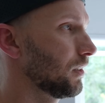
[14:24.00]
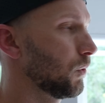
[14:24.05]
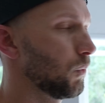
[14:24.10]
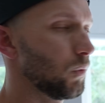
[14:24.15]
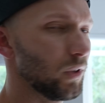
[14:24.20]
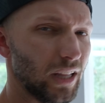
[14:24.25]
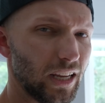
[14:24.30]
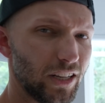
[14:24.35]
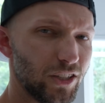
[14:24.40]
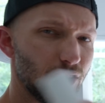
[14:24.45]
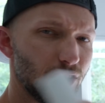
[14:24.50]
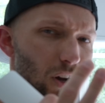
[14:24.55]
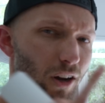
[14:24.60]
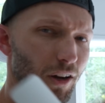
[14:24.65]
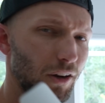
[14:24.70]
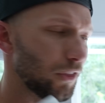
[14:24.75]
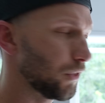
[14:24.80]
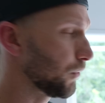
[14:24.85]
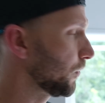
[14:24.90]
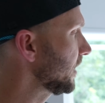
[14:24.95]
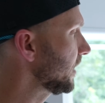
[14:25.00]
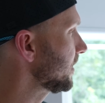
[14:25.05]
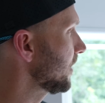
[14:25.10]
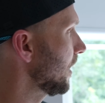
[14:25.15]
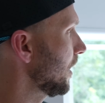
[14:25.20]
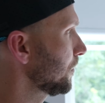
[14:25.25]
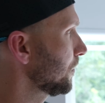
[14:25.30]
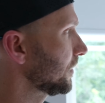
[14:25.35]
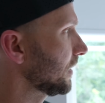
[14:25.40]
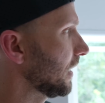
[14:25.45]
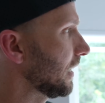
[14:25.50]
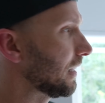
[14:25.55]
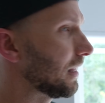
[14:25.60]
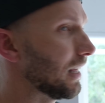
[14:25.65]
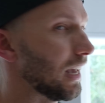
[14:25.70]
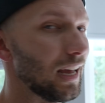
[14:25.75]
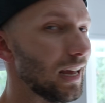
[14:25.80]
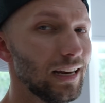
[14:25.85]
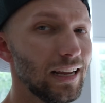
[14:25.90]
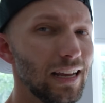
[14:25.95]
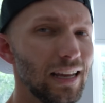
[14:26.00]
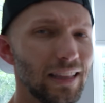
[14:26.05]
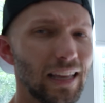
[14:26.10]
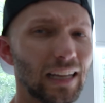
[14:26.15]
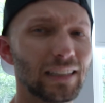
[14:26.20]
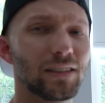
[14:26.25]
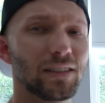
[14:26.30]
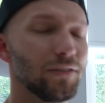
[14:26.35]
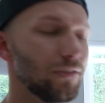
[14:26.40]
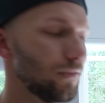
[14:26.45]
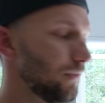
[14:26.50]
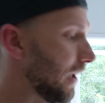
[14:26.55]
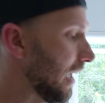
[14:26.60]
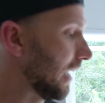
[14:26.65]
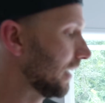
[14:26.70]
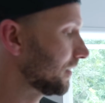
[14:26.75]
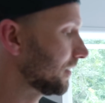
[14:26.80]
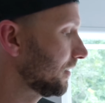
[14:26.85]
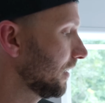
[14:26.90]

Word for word: When they jog three times like that, that's the fast